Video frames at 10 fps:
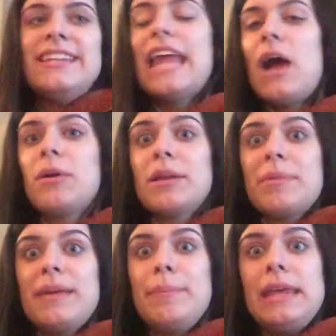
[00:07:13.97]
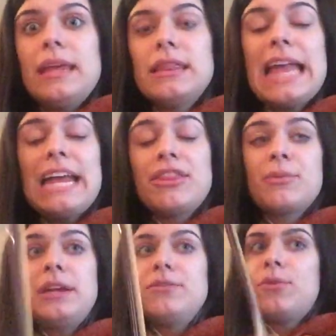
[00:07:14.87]
Now we're going to play beat line
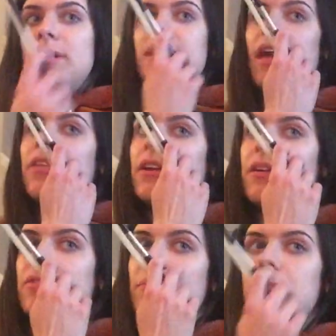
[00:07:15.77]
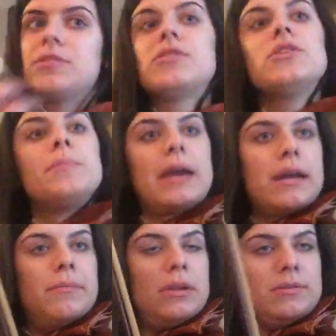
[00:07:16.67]
3 and 4 together from those 2
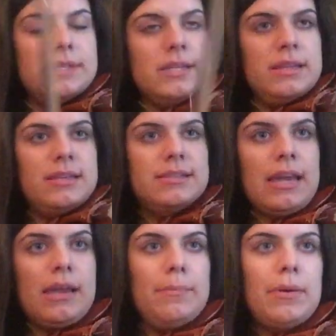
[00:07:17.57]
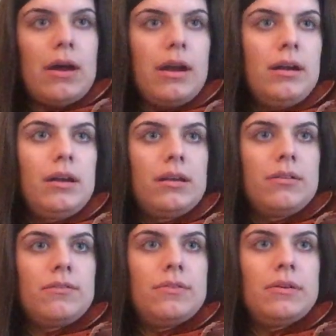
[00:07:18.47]
pickup notes into the 2nd bar
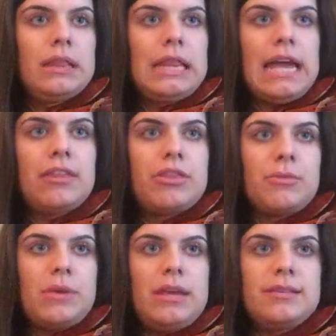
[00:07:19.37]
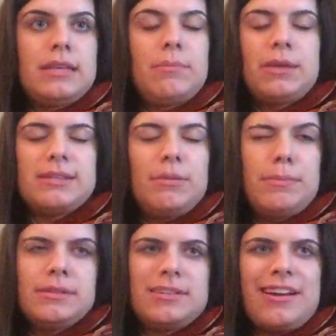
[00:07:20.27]
of line 3. Same place
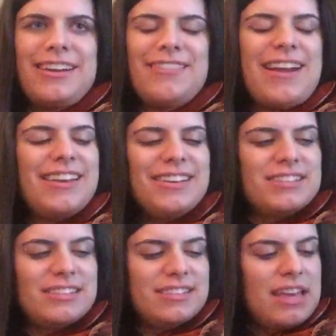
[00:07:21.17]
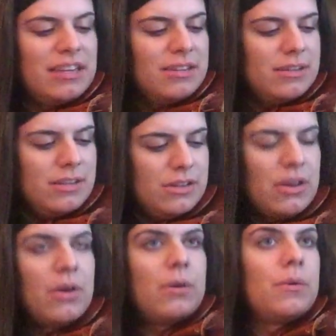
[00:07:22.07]
we've been starting. Ready, set, go.